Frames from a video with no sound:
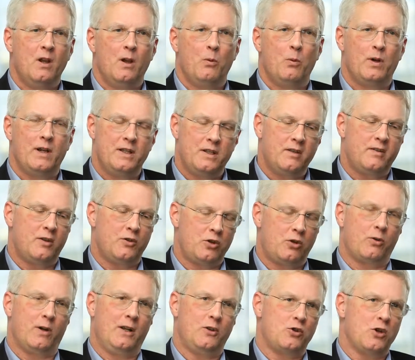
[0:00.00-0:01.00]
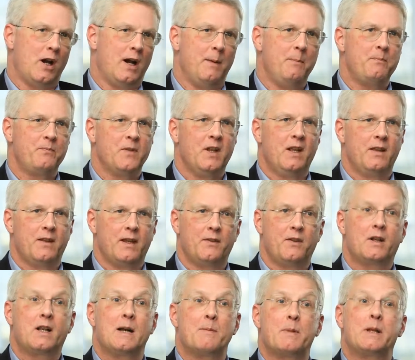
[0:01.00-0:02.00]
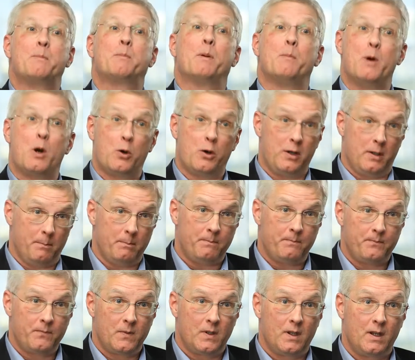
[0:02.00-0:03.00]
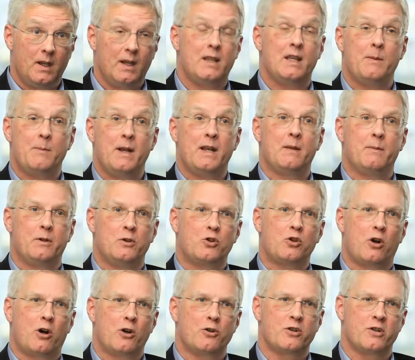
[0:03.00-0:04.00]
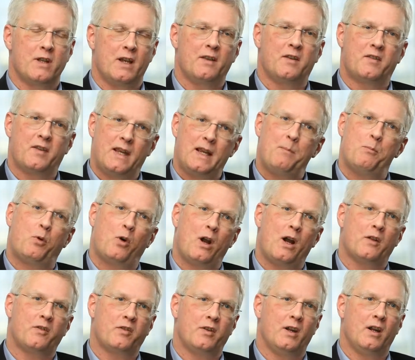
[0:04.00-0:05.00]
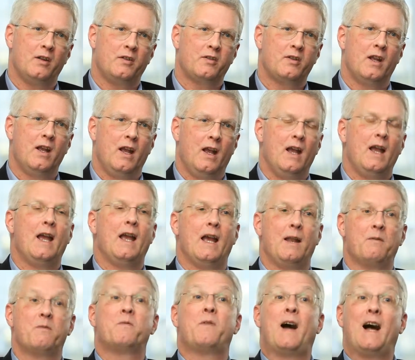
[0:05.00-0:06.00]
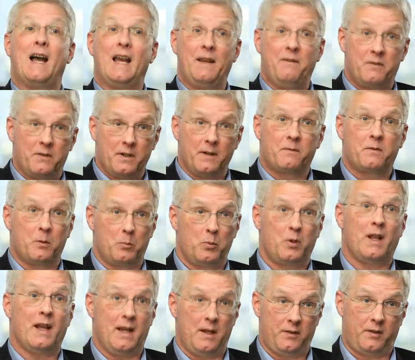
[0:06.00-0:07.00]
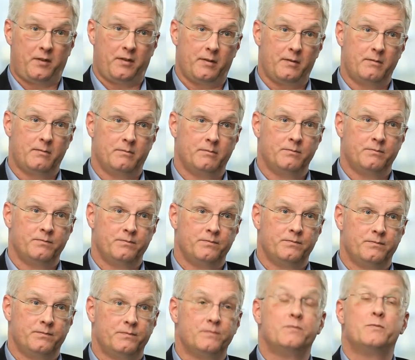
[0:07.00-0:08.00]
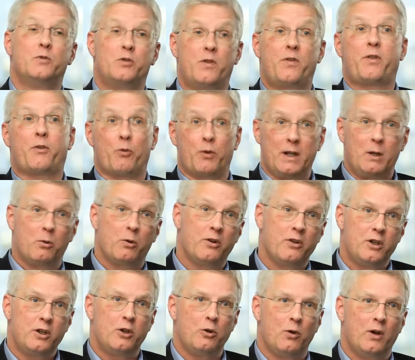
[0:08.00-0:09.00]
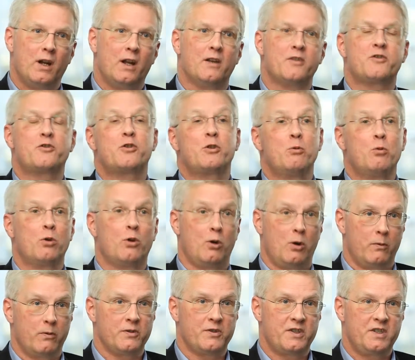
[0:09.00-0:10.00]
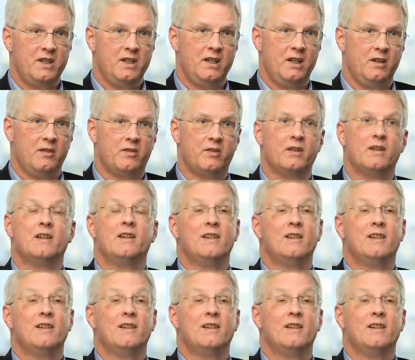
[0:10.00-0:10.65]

Well, he did such a great job that the company promoted him, and they made him in charge of that same process at 5 different plants. 3 were in the US, 2 were overseas,